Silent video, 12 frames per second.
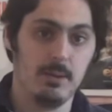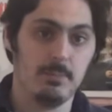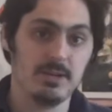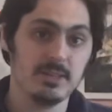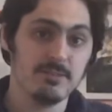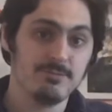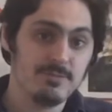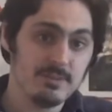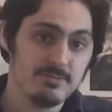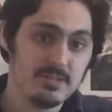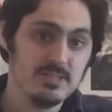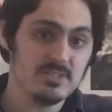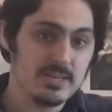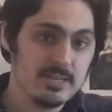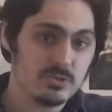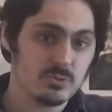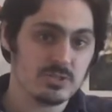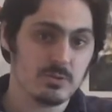but in the 50s,
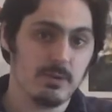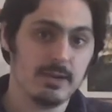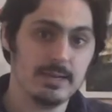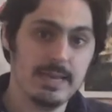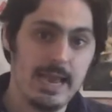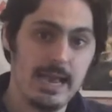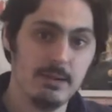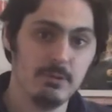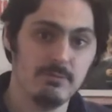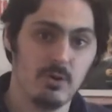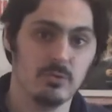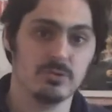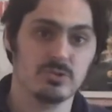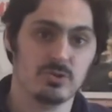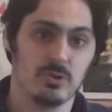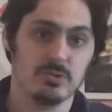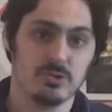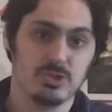interest among Academy voters
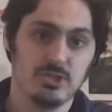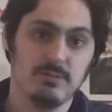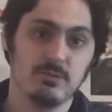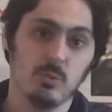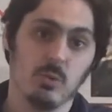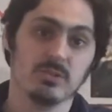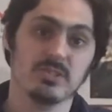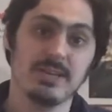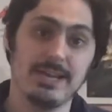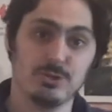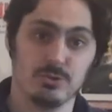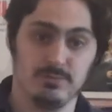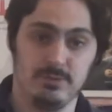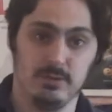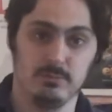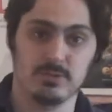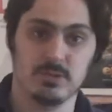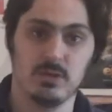started to shift towards nature
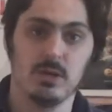films.